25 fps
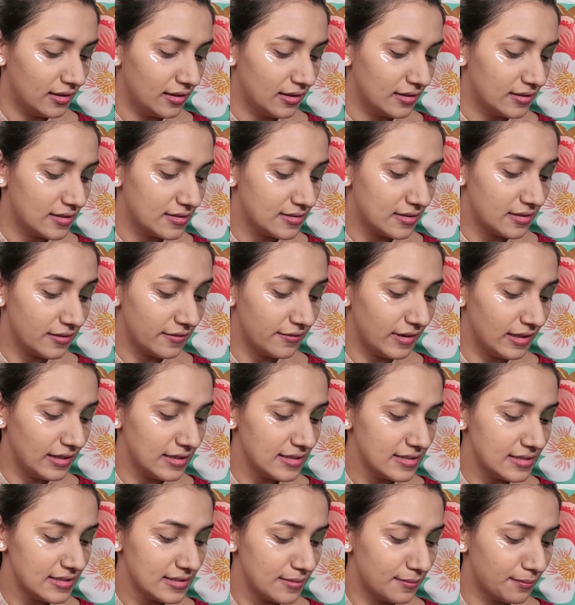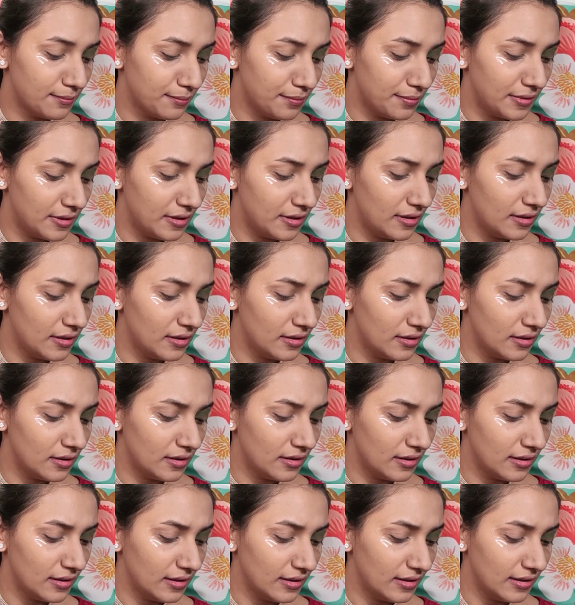This is a very simple
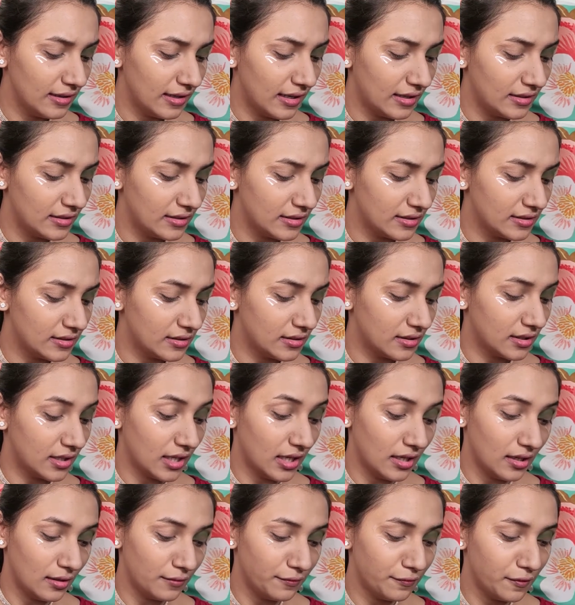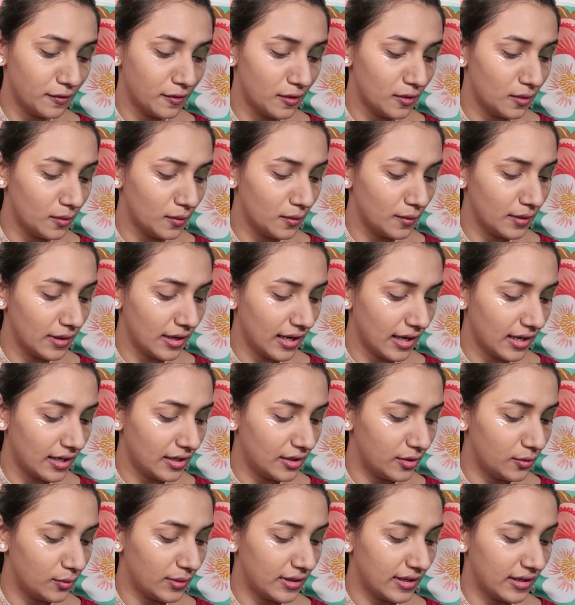yet a colorful look, and
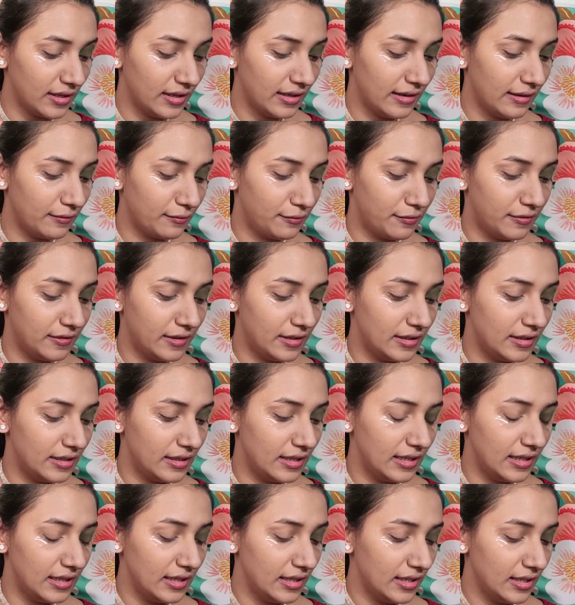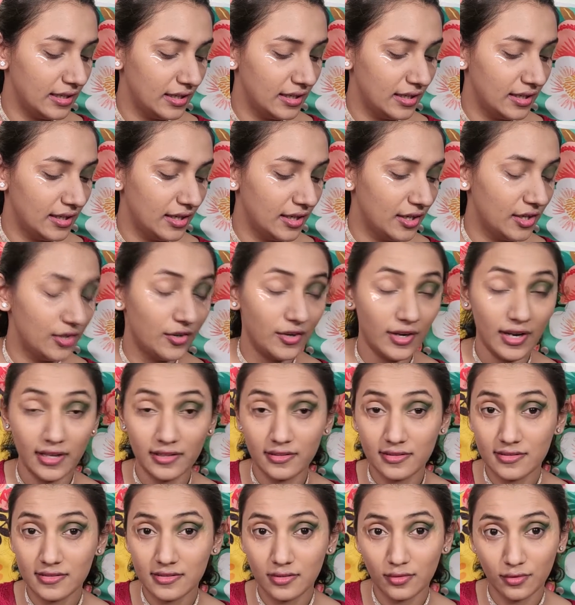you can definitely try
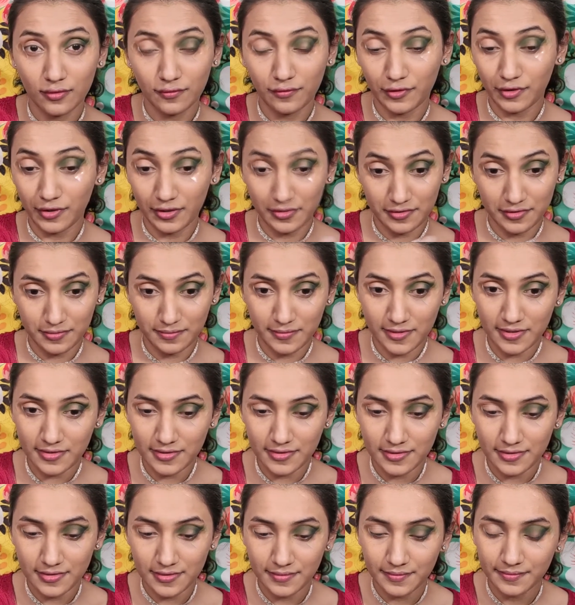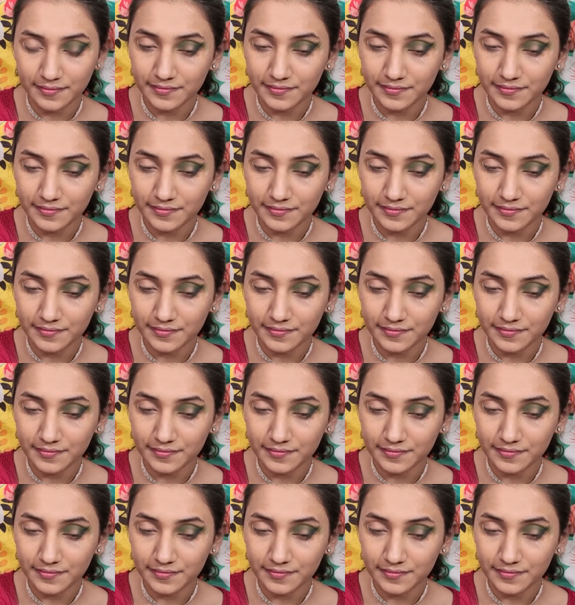this look for Christmas.